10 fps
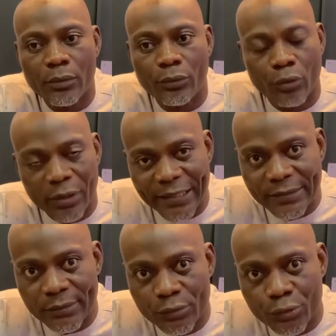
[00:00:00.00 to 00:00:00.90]

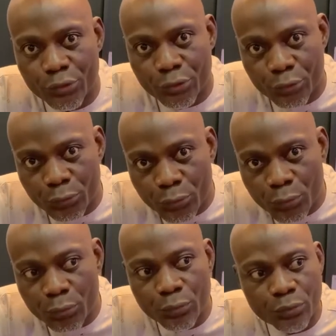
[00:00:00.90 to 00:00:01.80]
knowledge
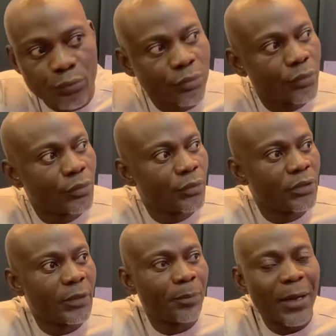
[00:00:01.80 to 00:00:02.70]
through
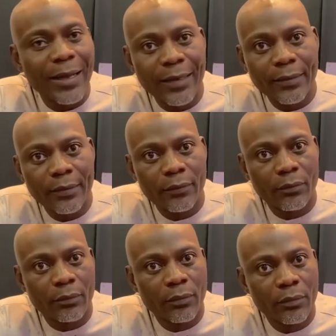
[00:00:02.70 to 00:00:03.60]
the Power
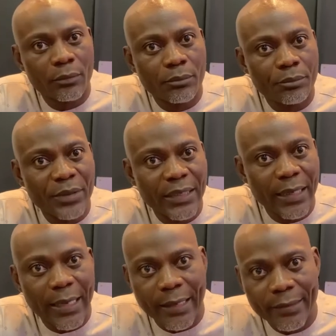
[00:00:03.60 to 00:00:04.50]

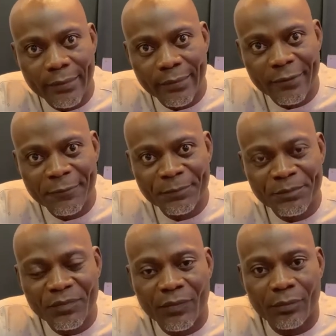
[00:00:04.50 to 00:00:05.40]
BI.
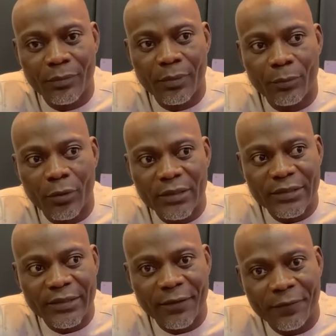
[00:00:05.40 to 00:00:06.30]

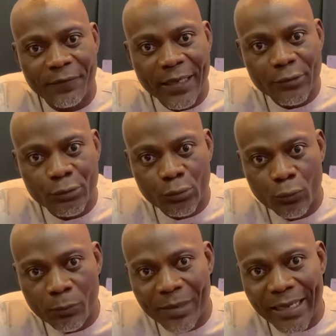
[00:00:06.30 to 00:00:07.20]
Because if I should
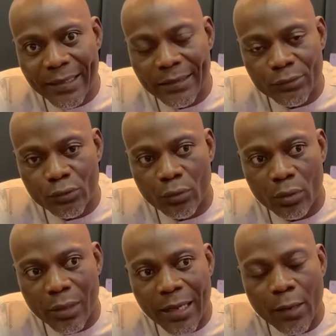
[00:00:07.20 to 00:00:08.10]
go back
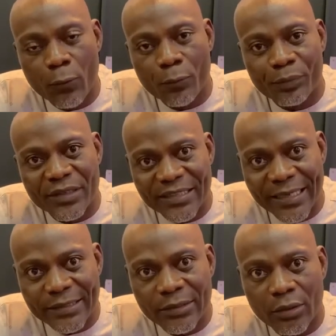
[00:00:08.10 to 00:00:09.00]
to how we
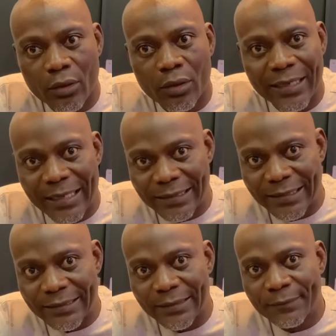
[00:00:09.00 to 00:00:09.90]
present all our
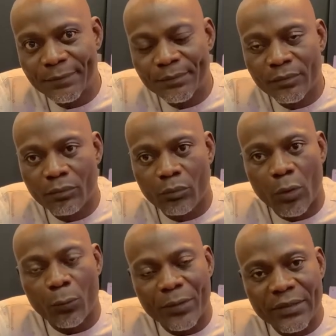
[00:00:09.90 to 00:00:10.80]
data,
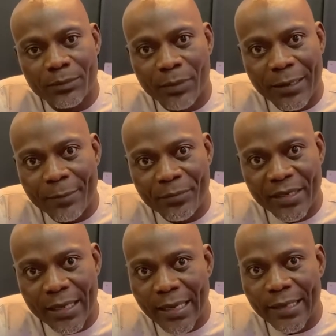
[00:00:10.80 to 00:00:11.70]
but with Power
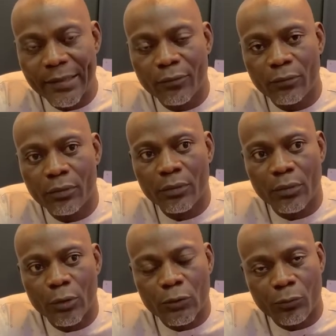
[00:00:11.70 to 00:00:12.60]
BI,
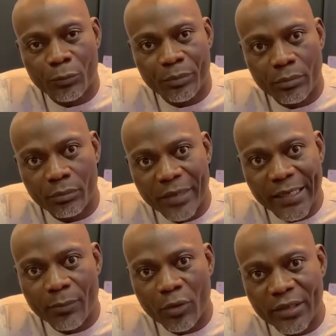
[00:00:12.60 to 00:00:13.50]
it will
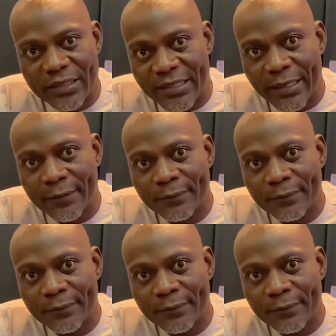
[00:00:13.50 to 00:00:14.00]
make it more easier.